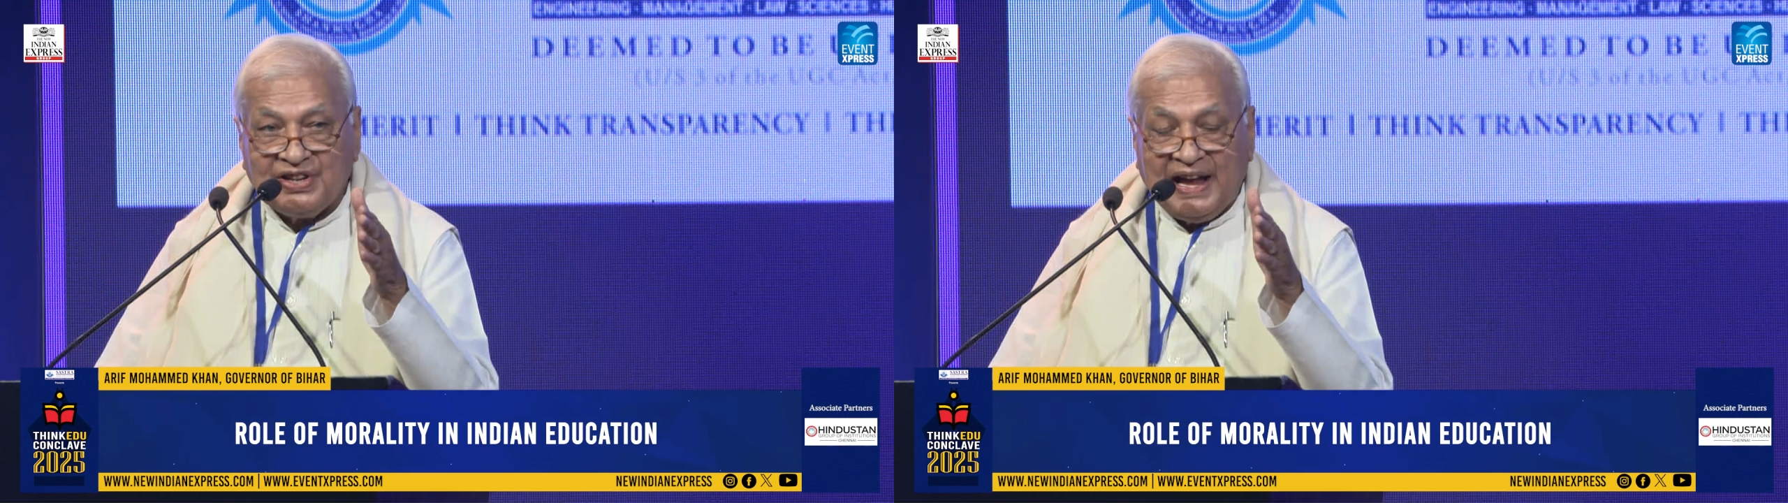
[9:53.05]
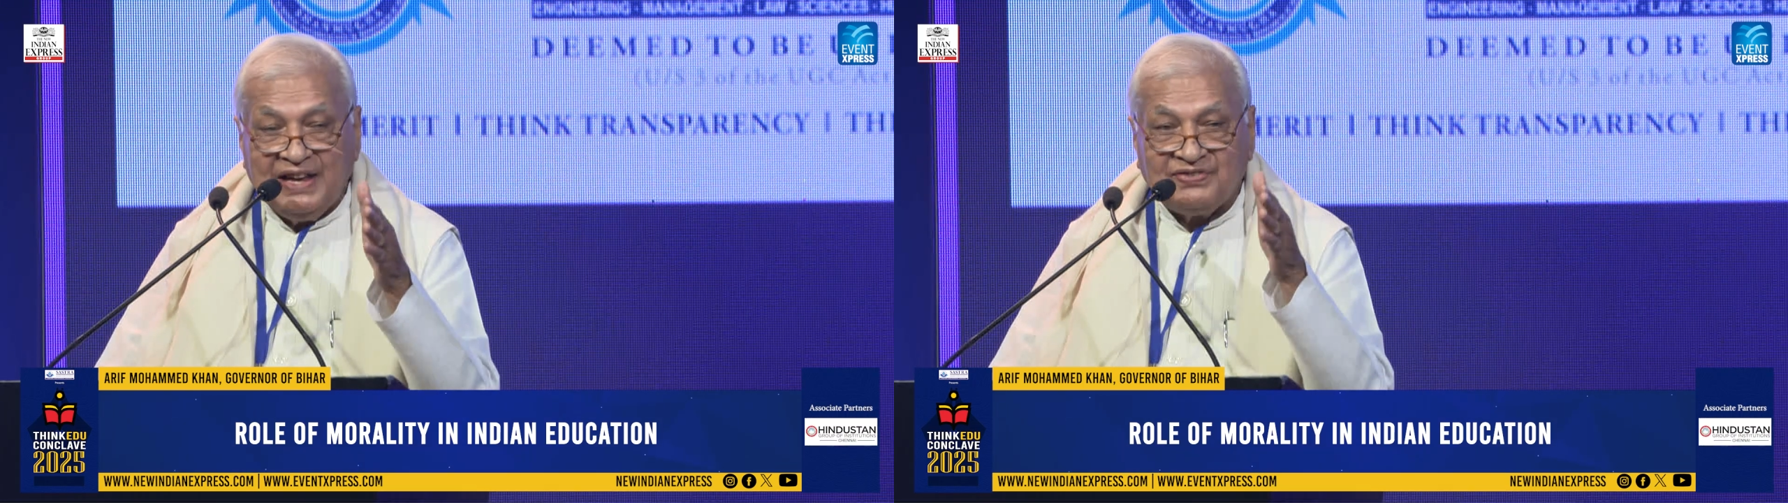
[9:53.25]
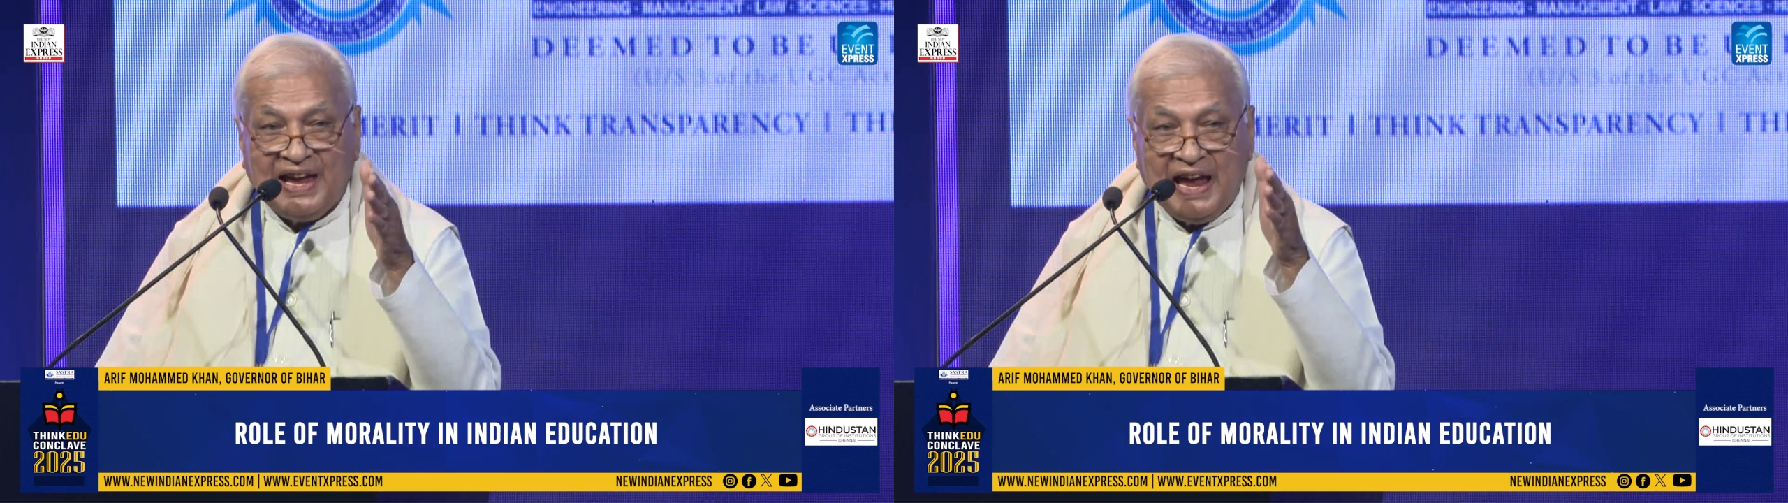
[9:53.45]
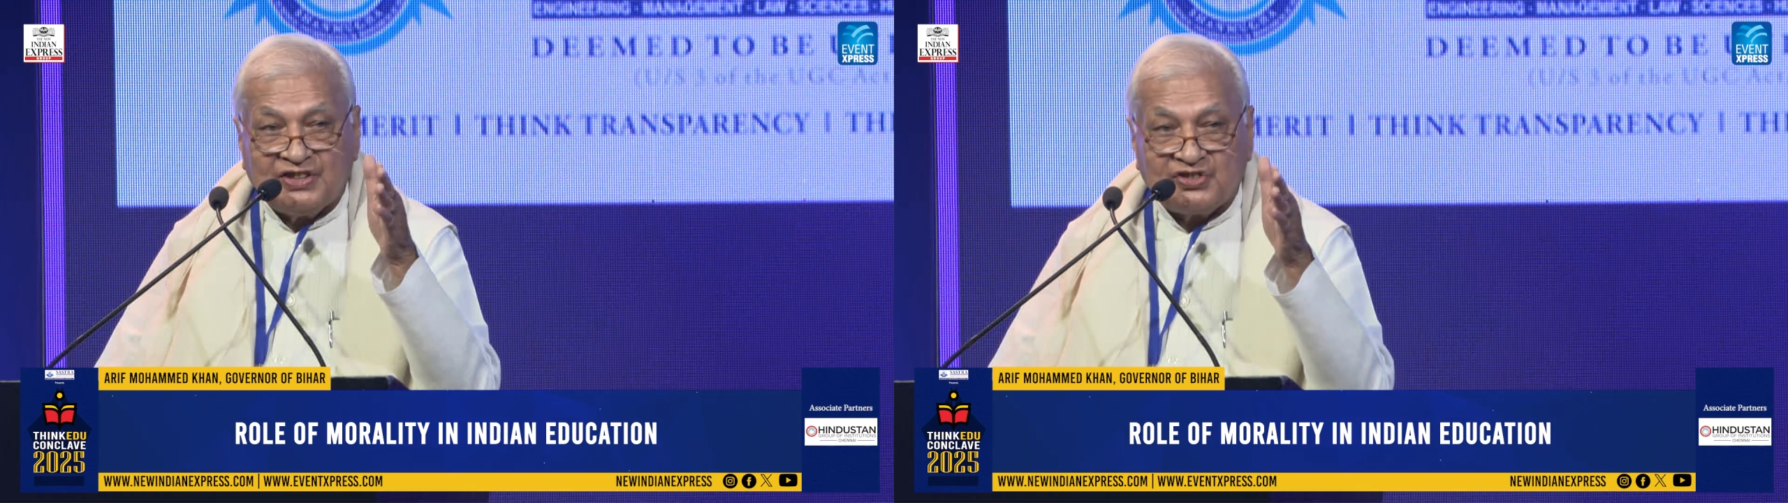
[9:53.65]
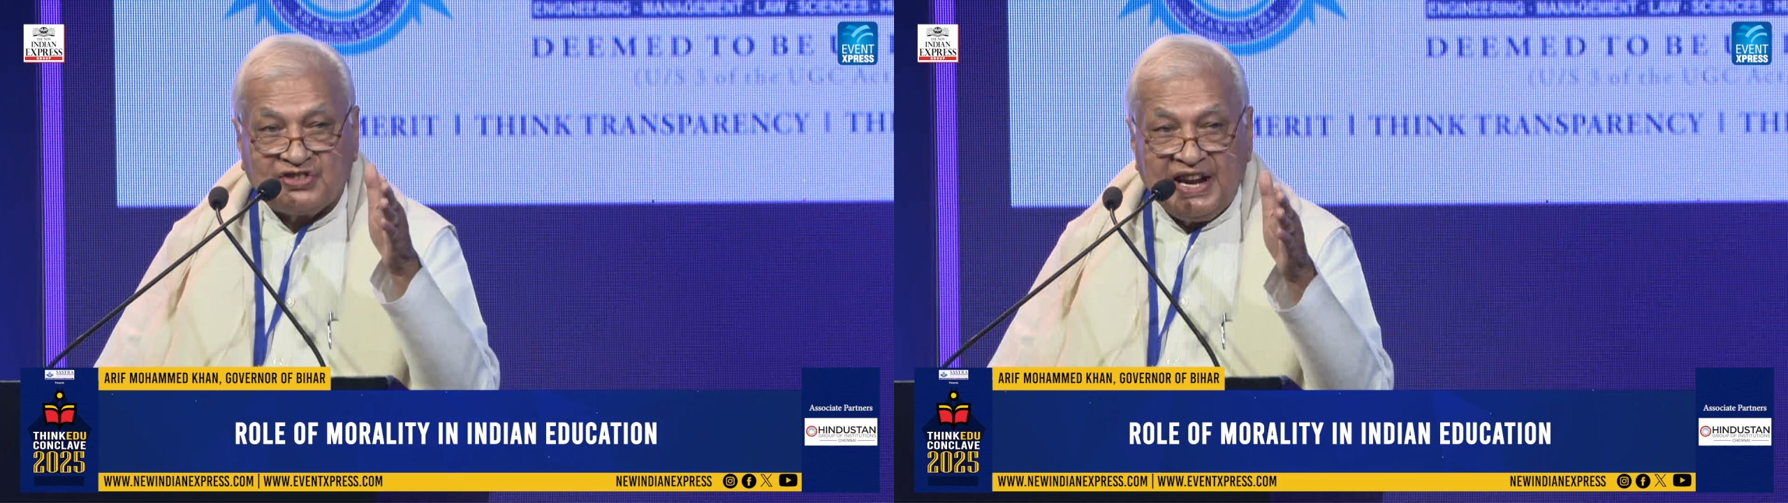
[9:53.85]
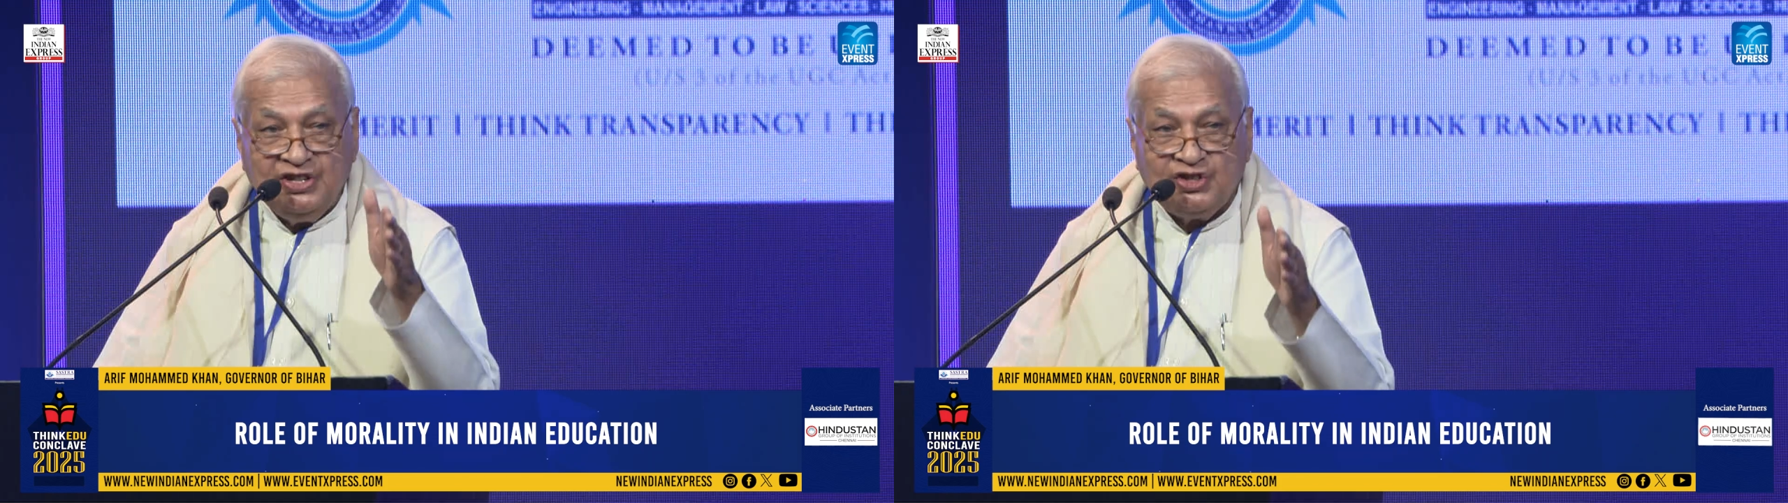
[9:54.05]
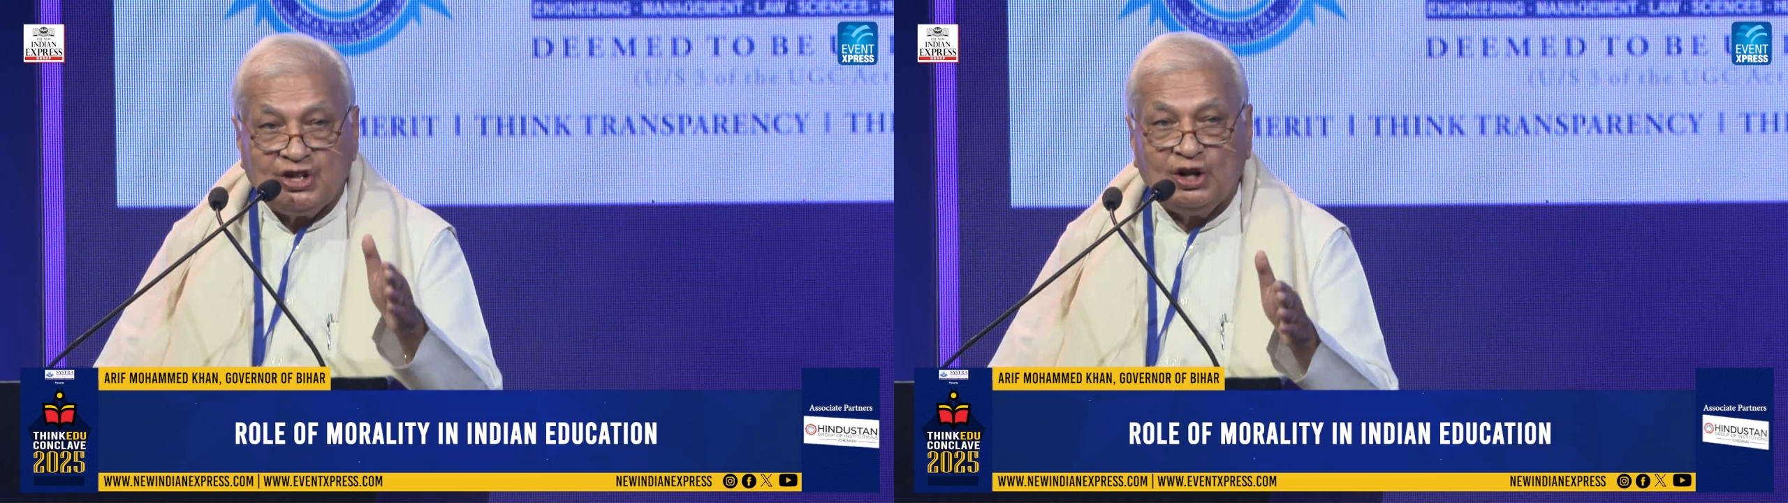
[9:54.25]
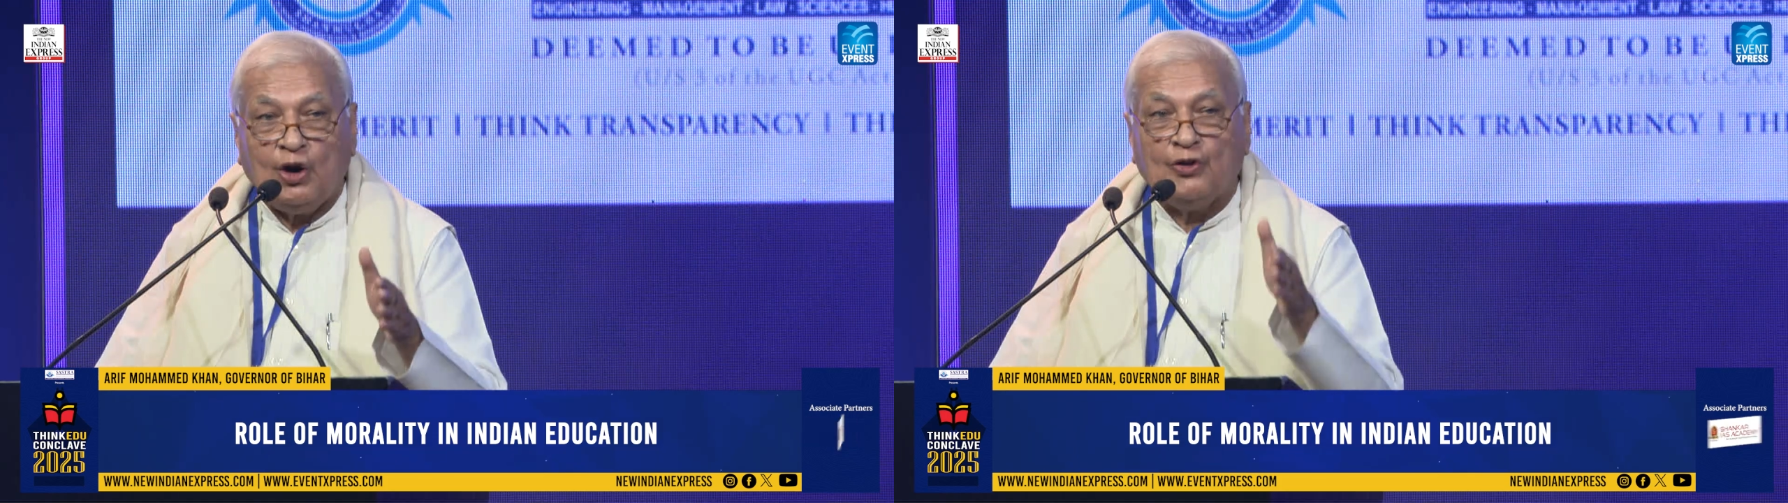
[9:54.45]
as
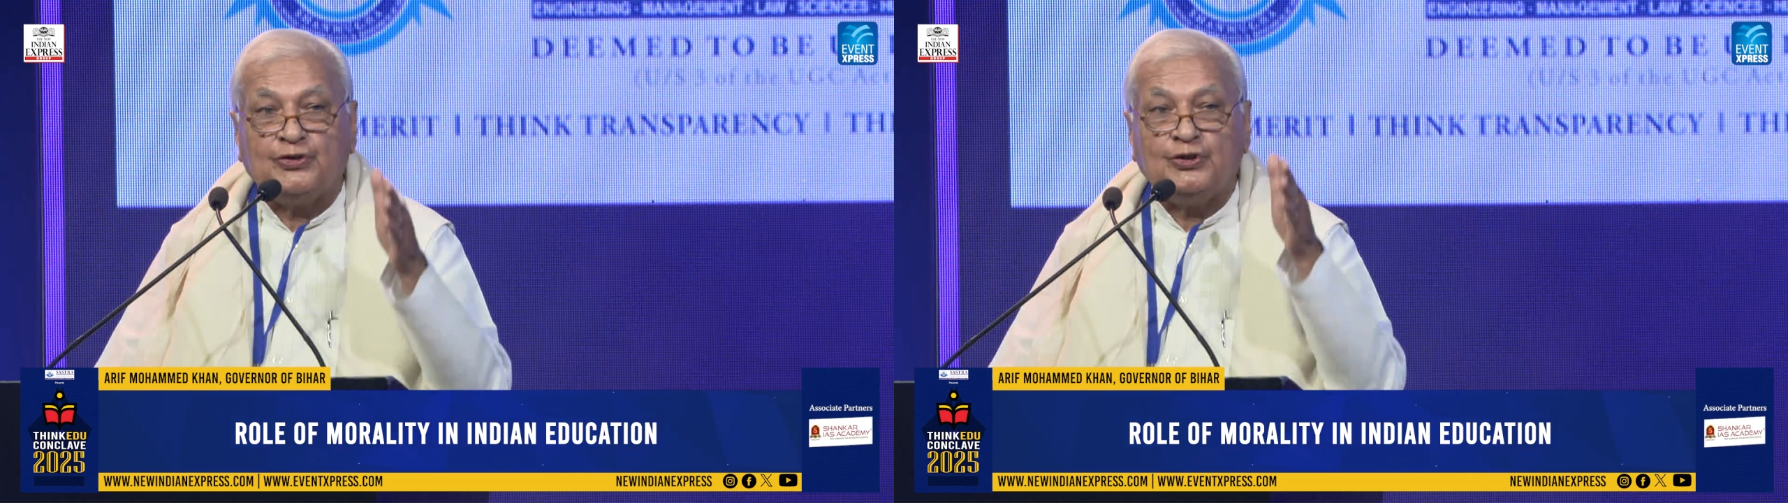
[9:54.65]
extension of